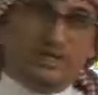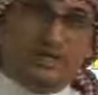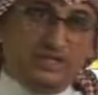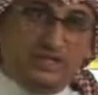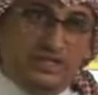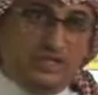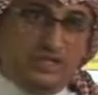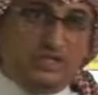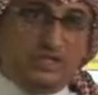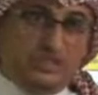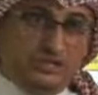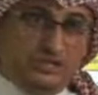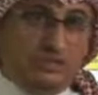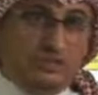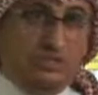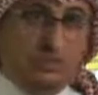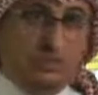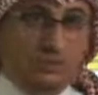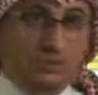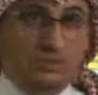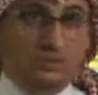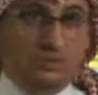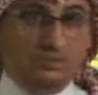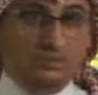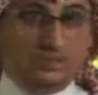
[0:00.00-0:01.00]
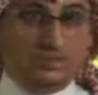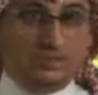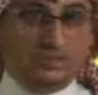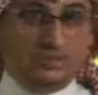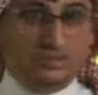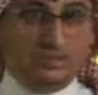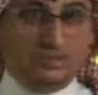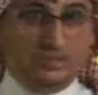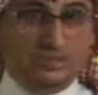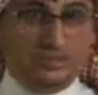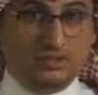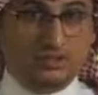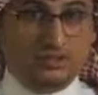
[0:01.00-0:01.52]
years old,
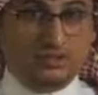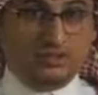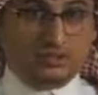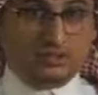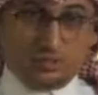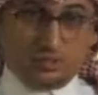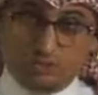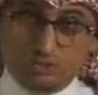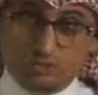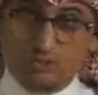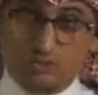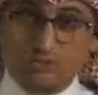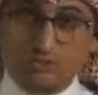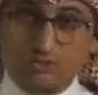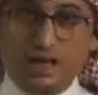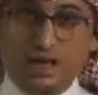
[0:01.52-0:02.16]
so